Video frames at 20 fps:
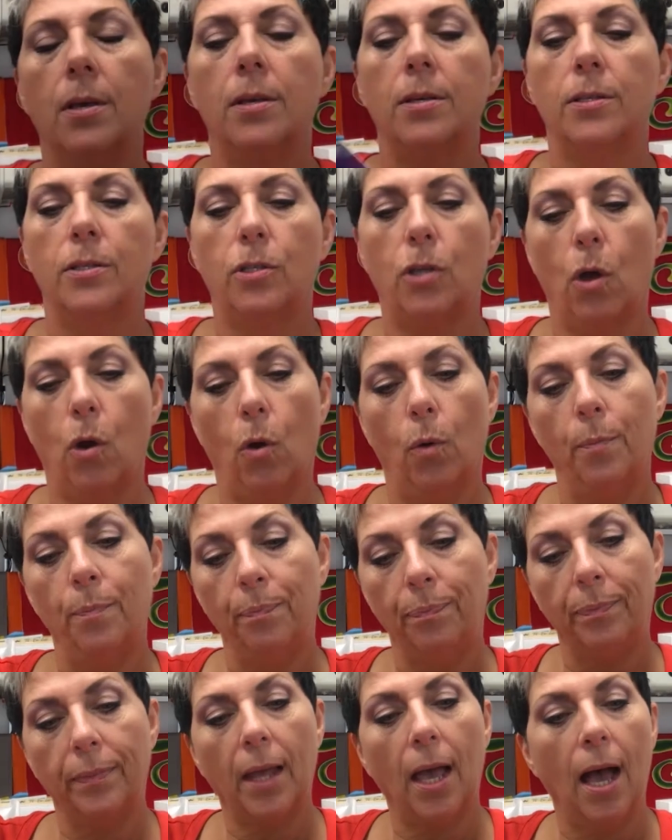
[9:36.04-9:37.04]
So
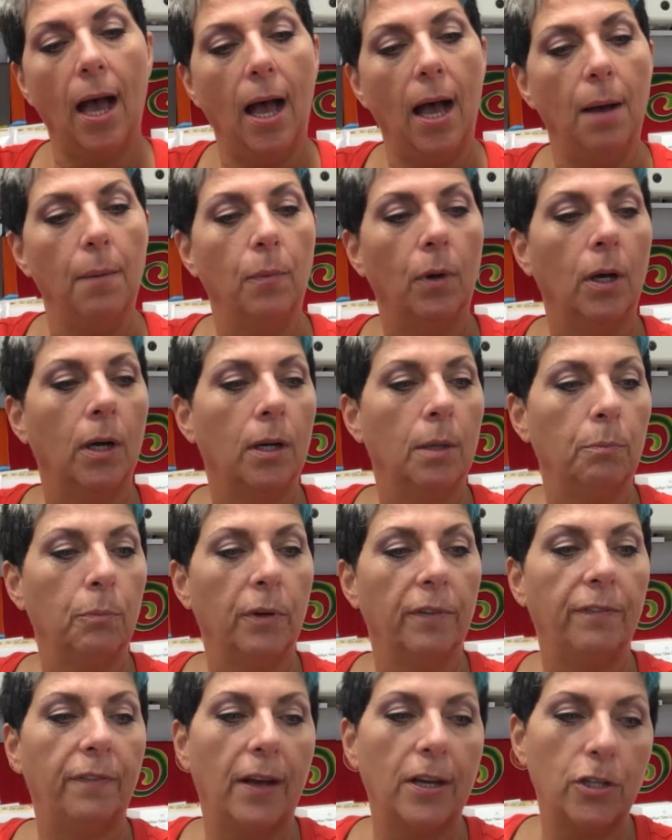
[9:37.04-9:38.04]

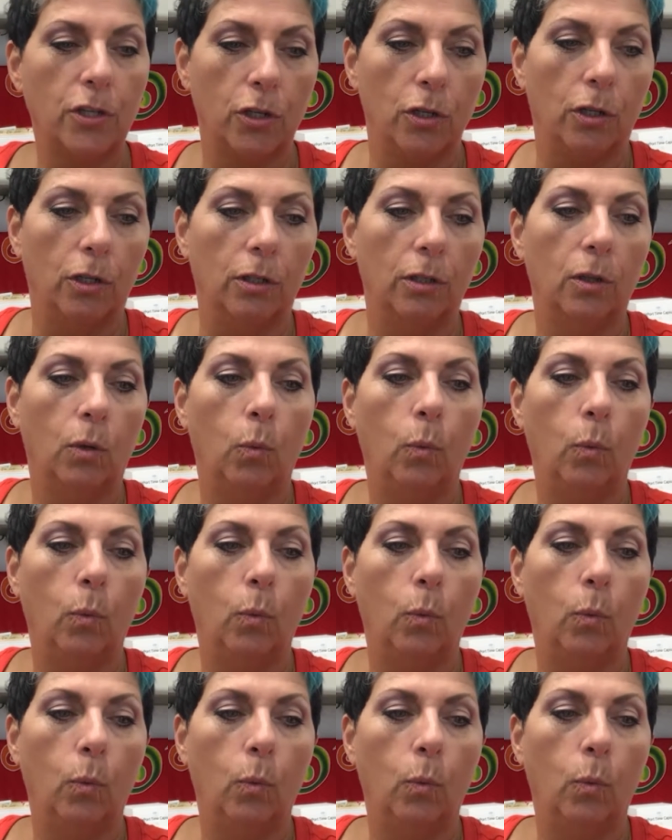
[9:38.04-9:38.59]
professional.